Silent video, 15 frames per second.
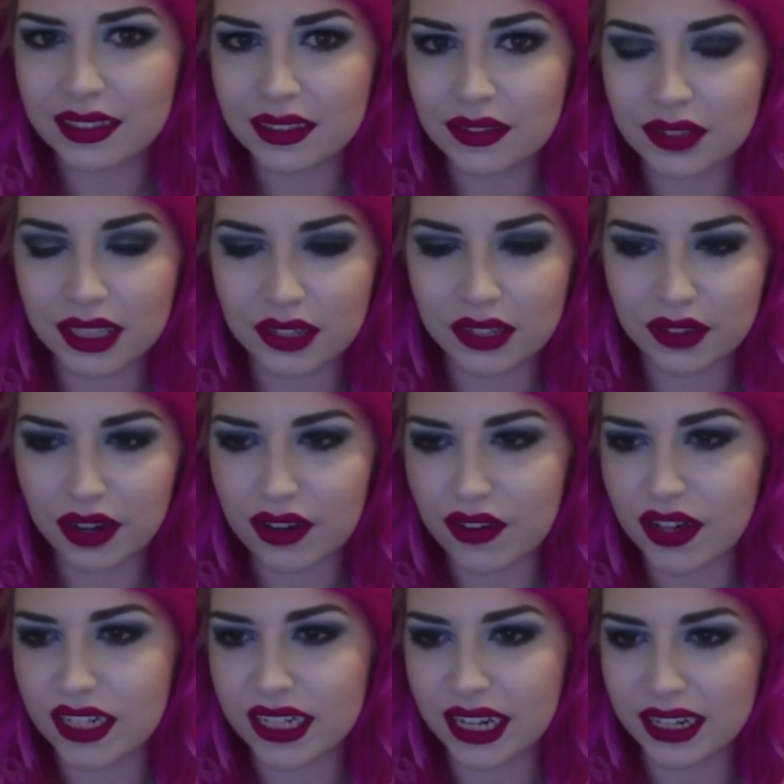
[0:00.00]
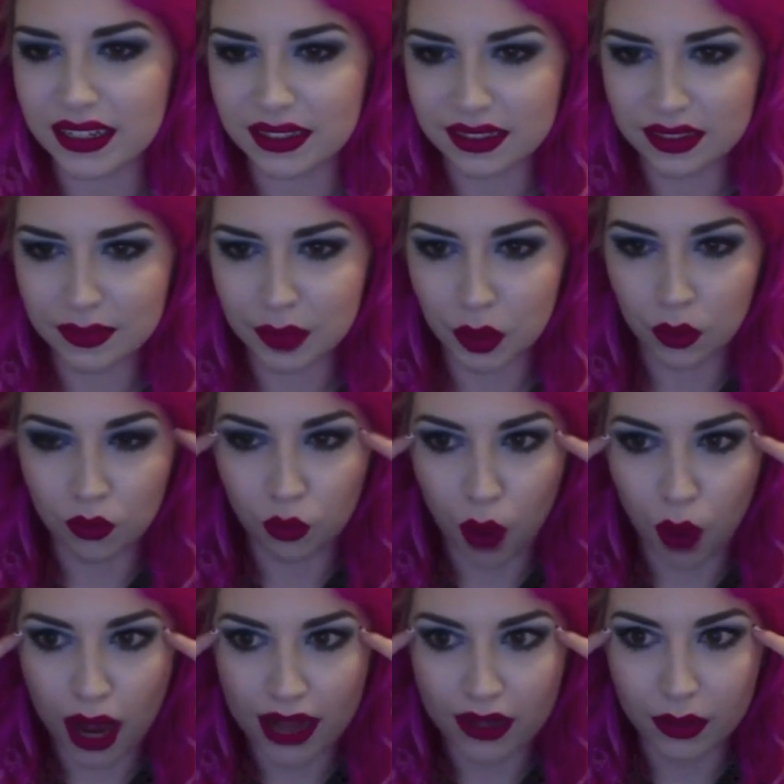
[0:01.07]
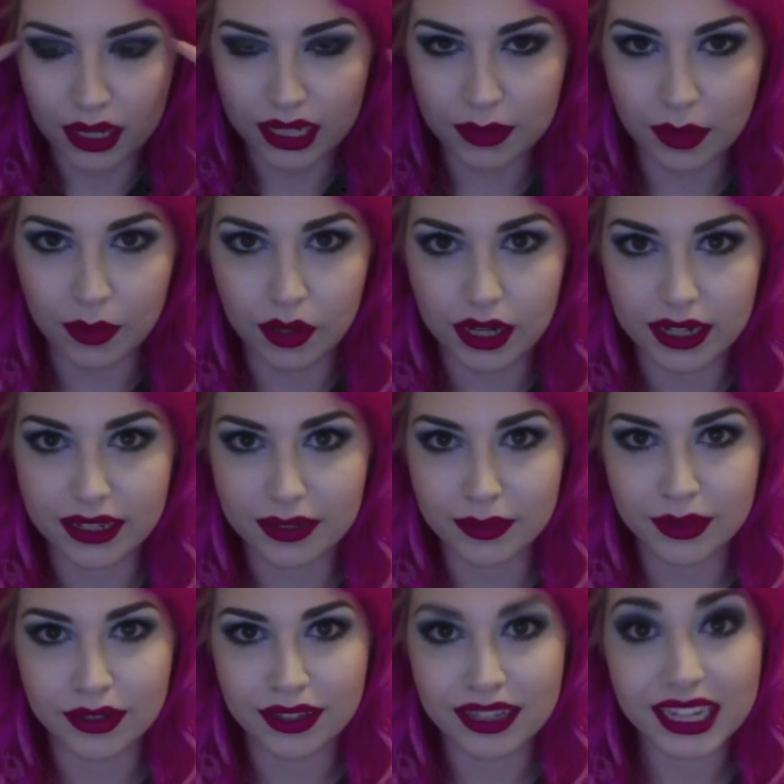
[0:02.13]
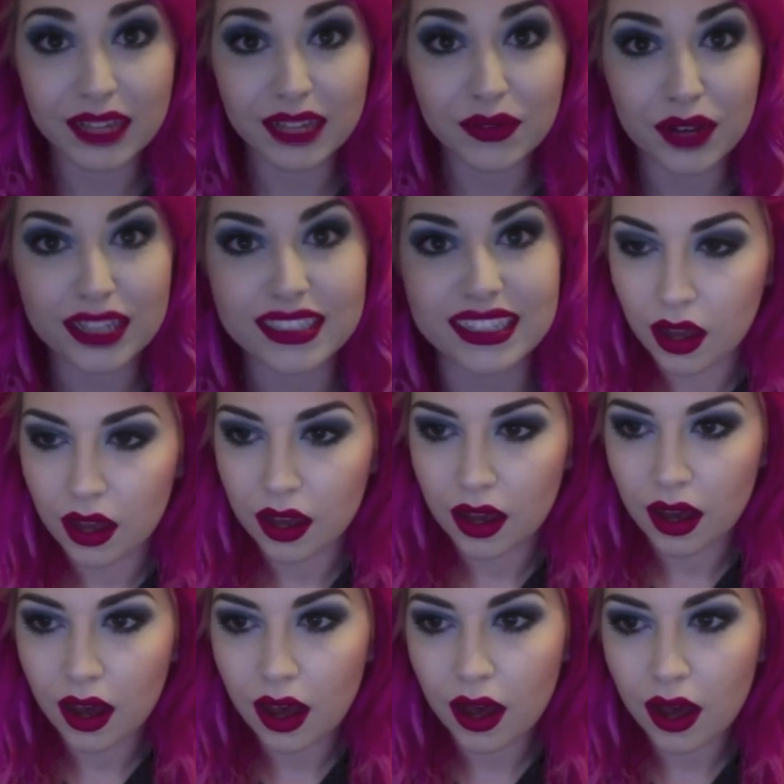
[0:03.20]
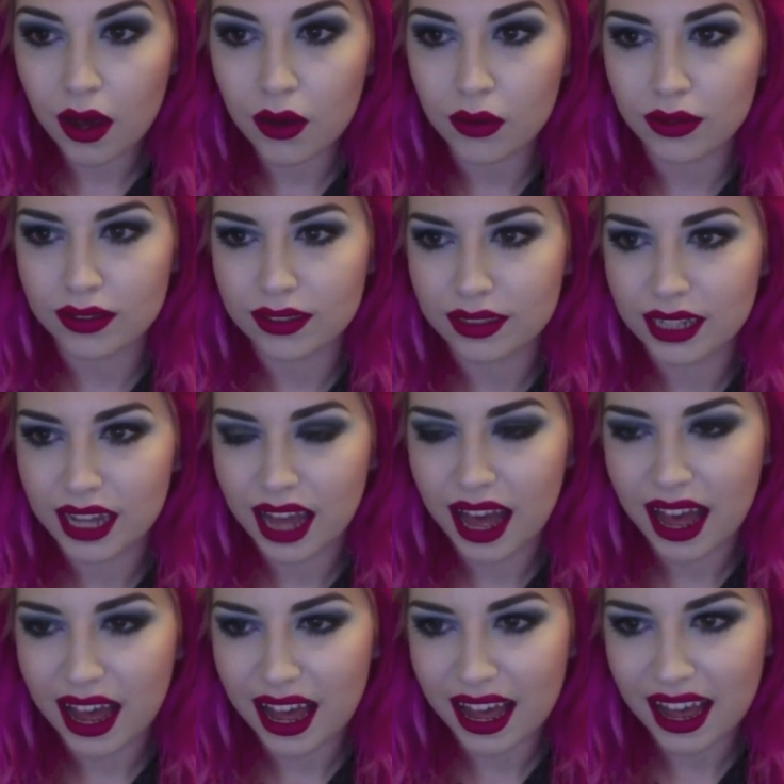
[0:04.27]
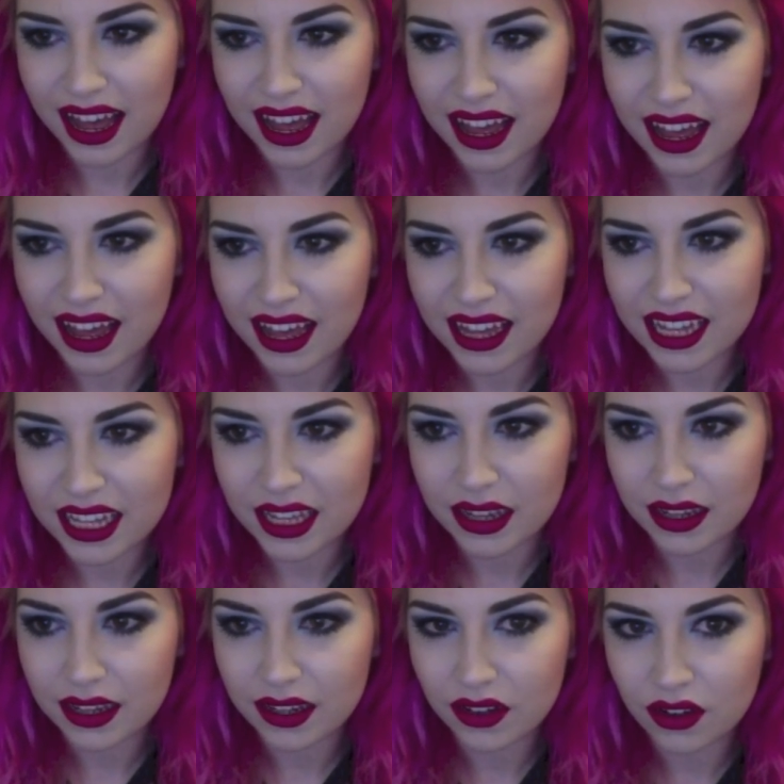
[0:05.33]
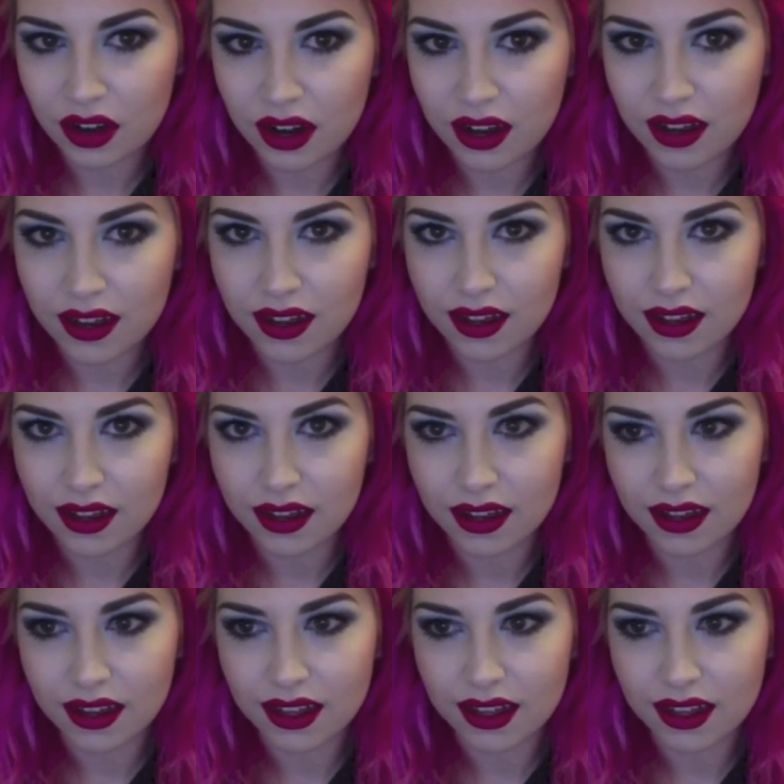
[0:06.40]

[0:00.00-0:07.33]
feeling very, very tired, but wide awake in my brain. But thank you for asking. Oh, hi, Kira.